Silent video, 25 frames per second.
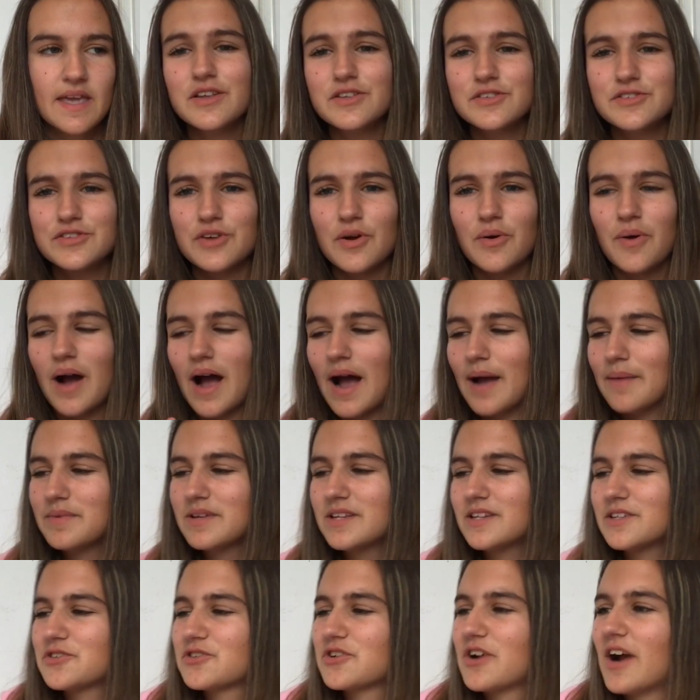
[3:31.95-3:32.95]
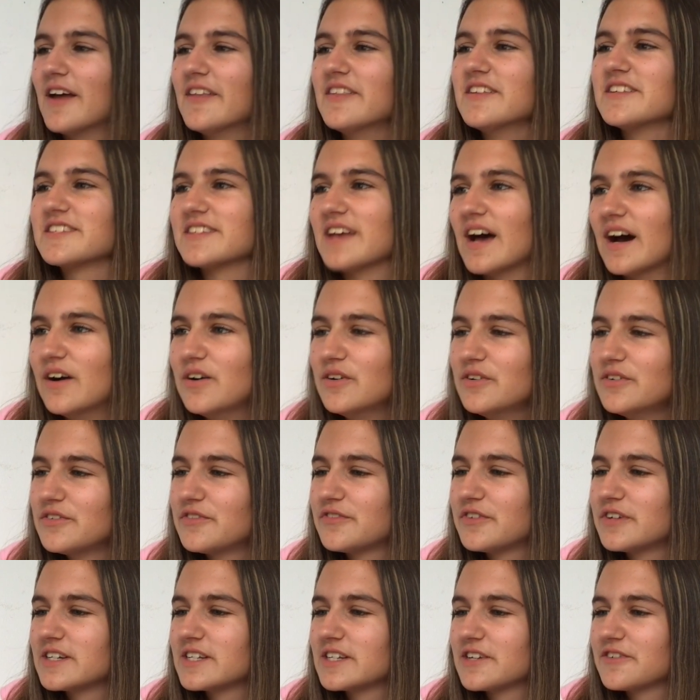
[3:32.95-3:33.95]
So I'm gonna try this out
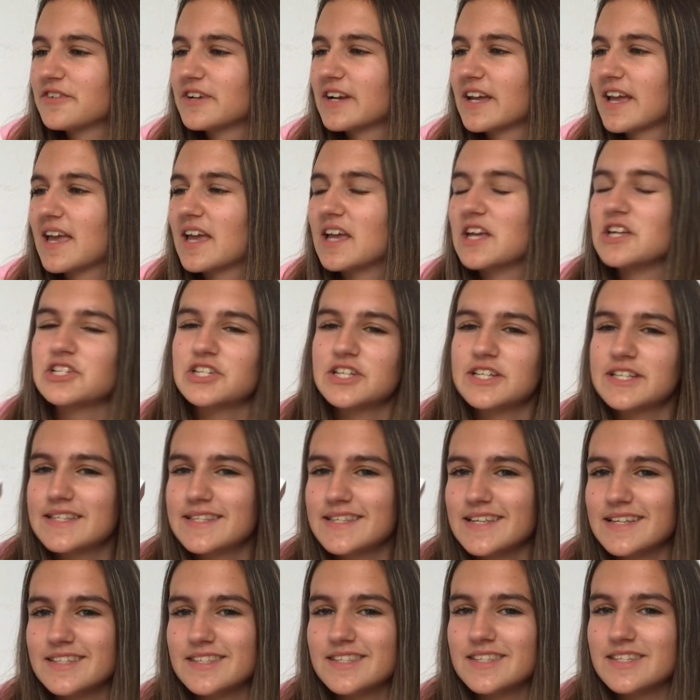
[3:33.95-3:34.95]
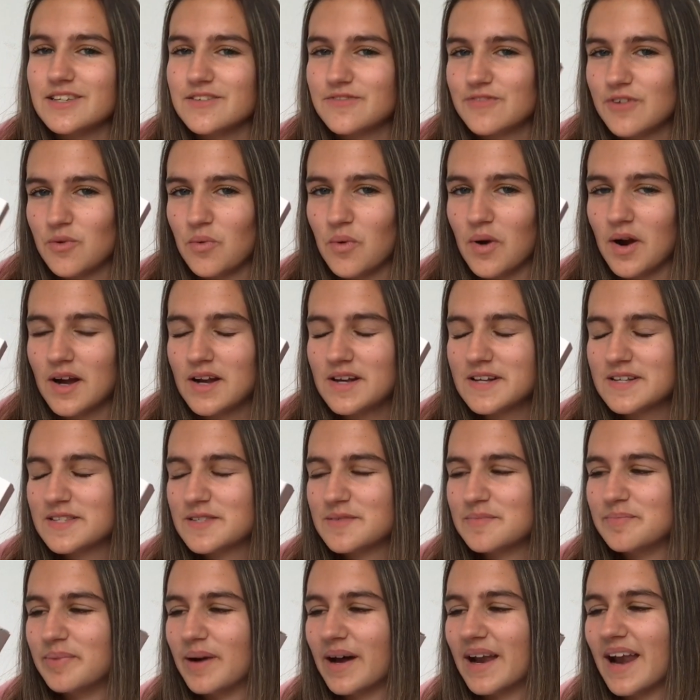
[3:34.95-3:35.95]
for different occasions and see if it
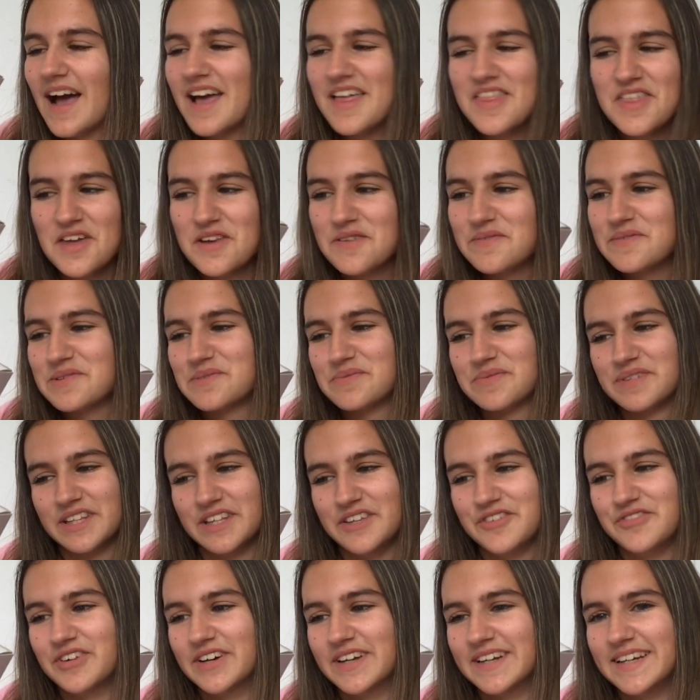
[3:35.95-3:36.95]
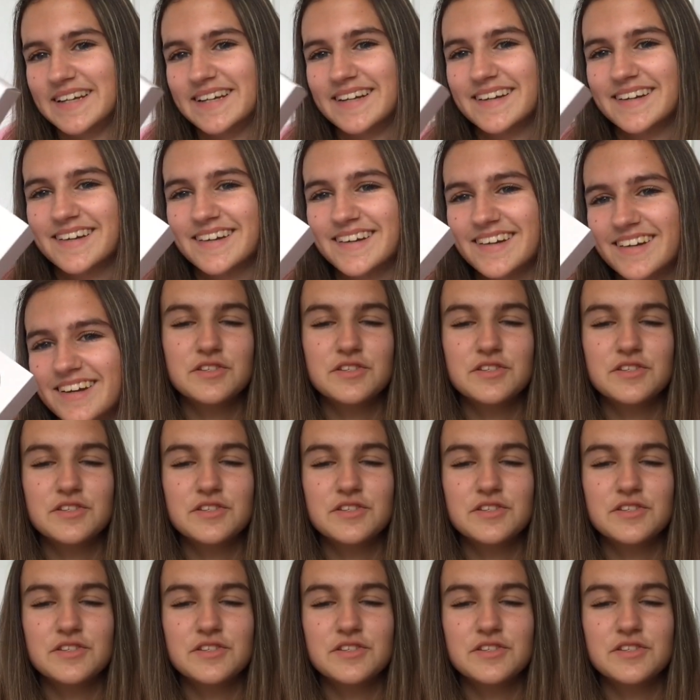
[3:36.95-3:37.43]
works, but I thought it was really funny.